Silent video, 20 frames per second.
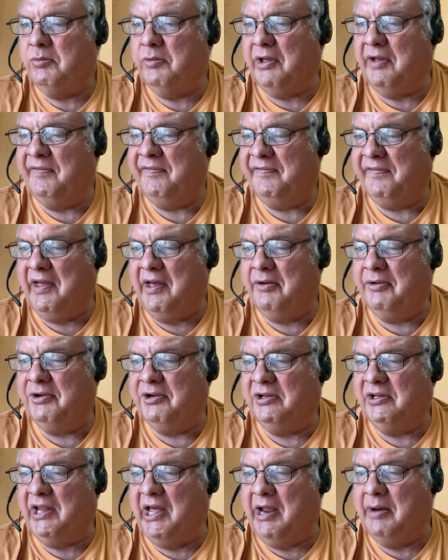I found
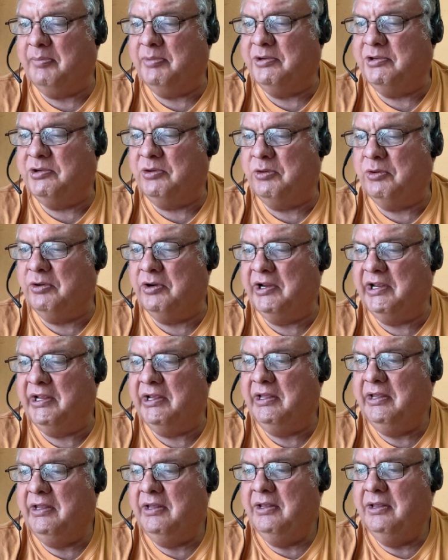a laboratory
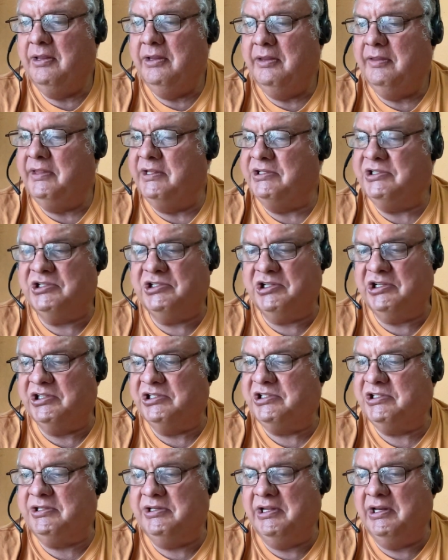that's
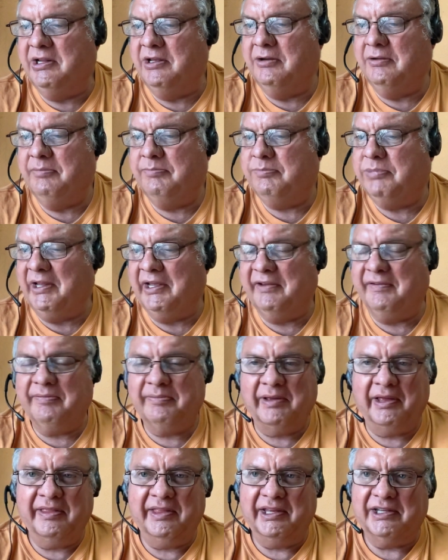just, like
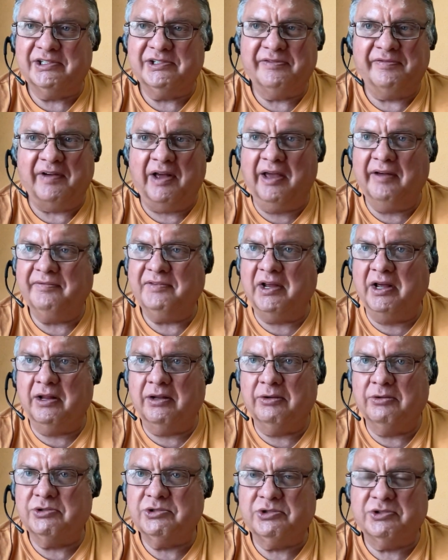I think it's $5
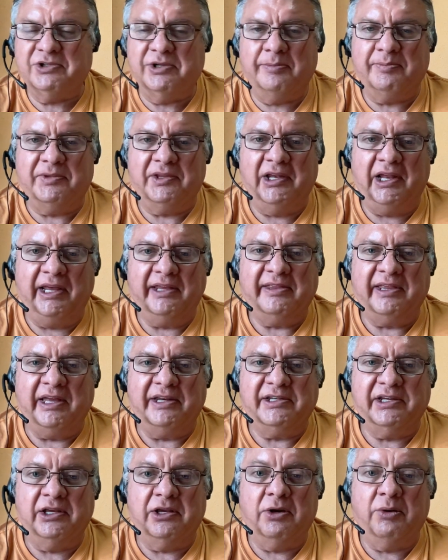or something like that
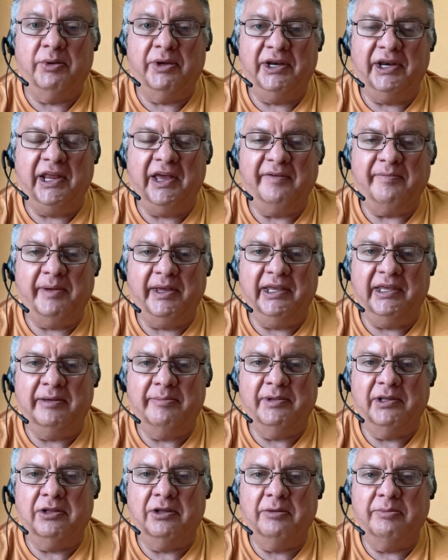to go in and have my
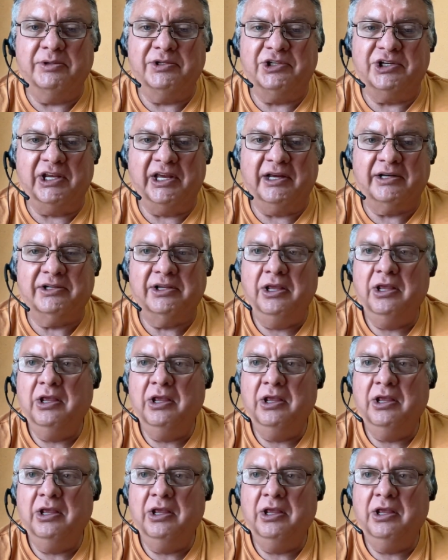hemoglobin checked.